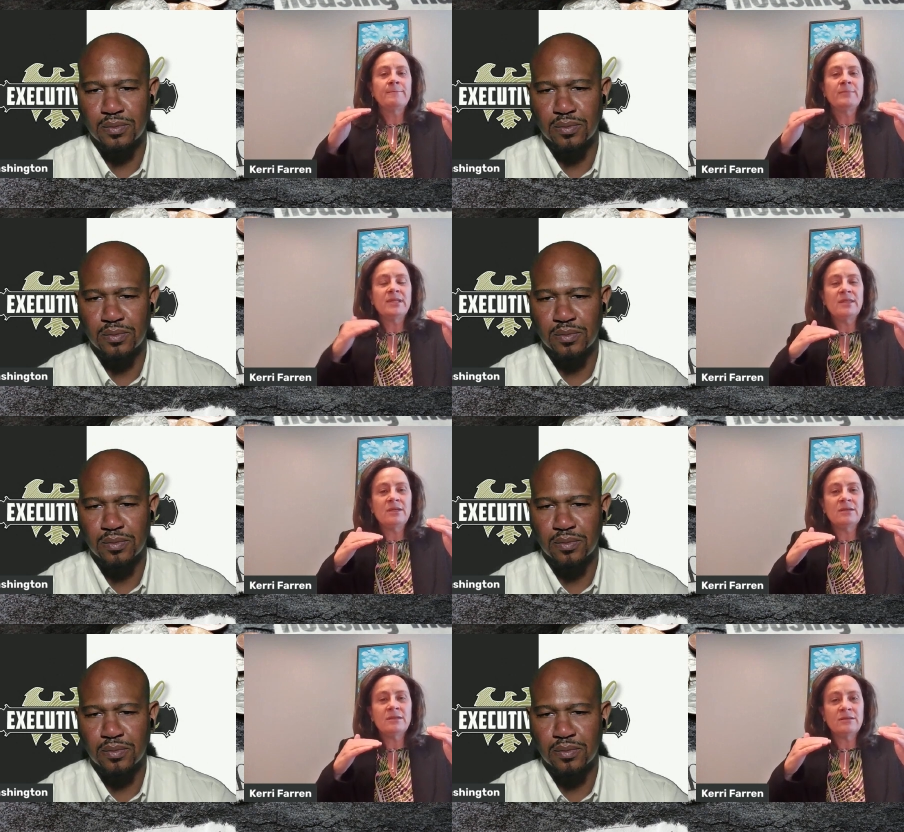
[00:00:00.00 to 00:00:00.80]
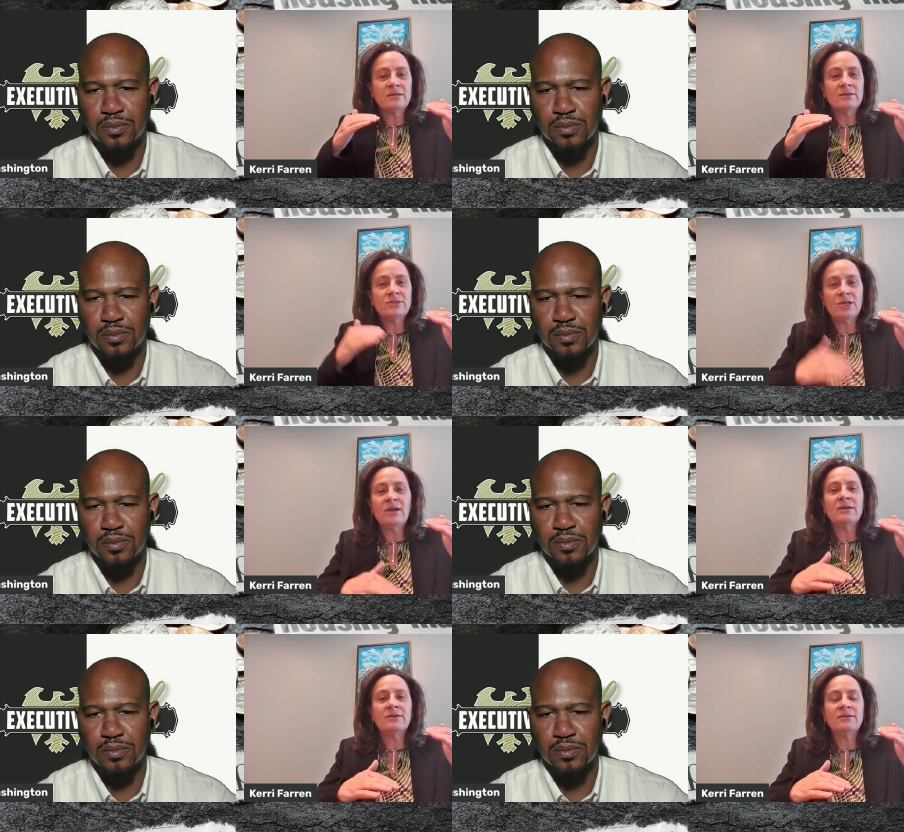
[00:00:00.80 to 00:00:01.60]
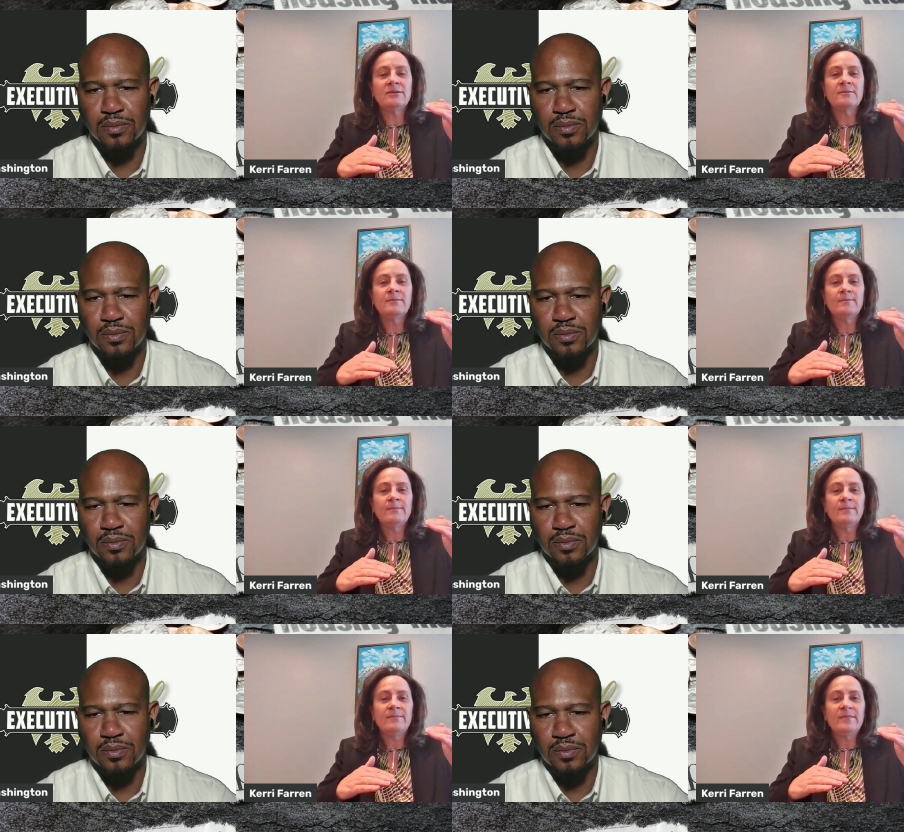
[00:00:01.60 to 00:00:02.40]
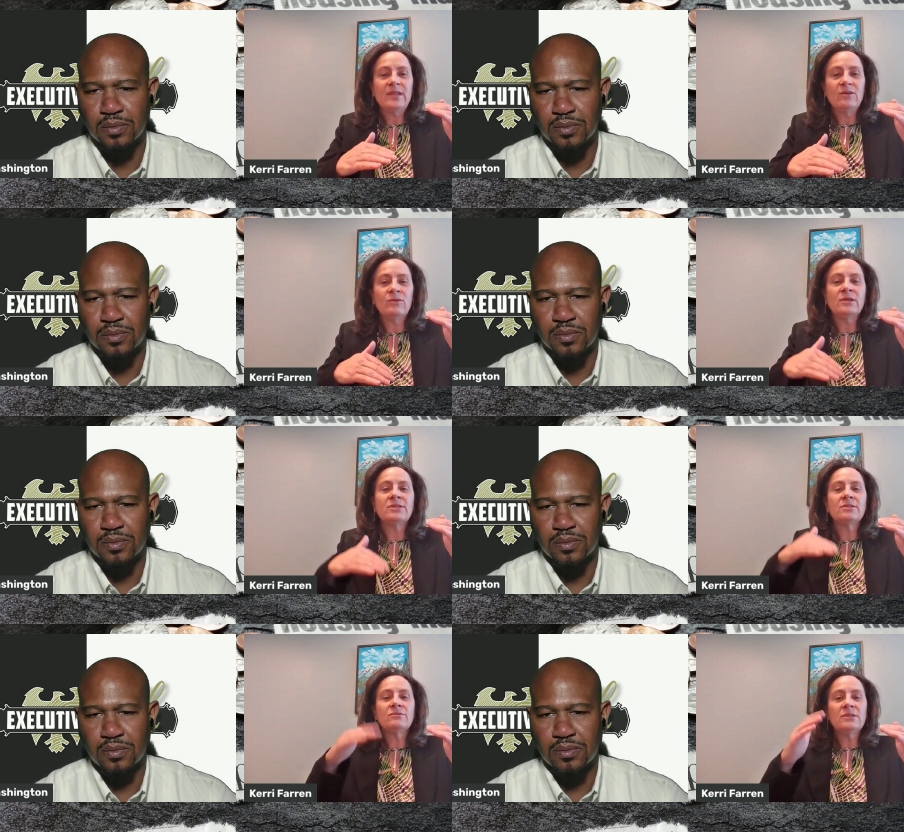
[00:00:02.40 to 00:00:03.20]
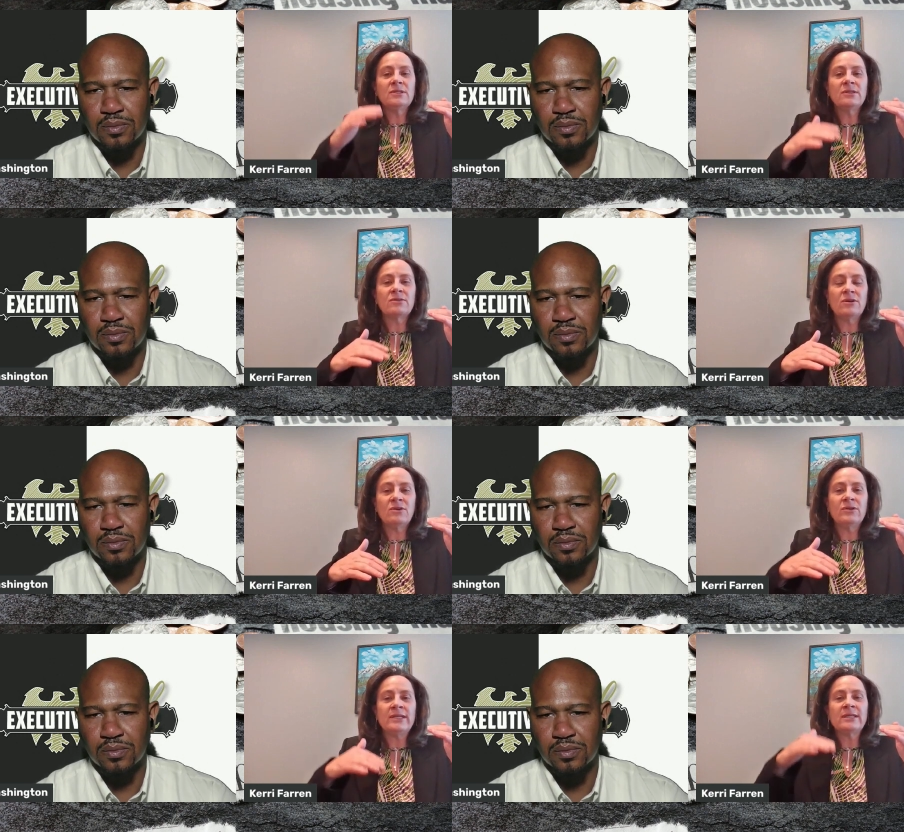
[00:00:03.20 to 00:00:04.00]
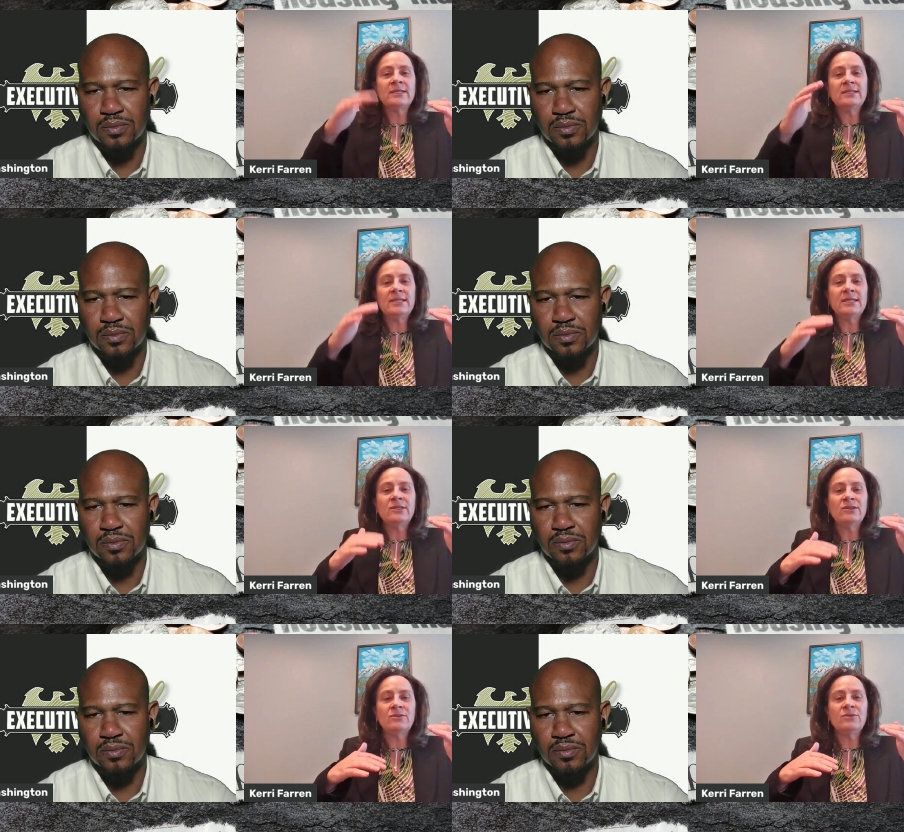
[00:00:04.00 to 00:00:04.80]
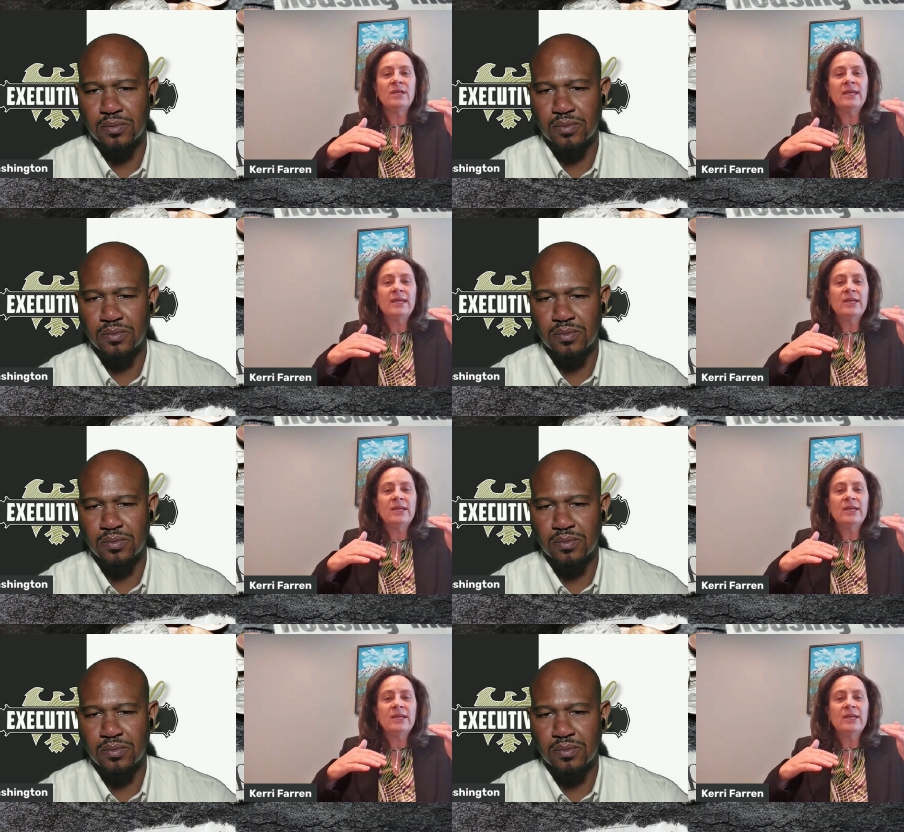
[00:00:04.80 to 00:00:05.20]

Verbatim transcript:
Speaker 1: But the daughter wants to really grow and continue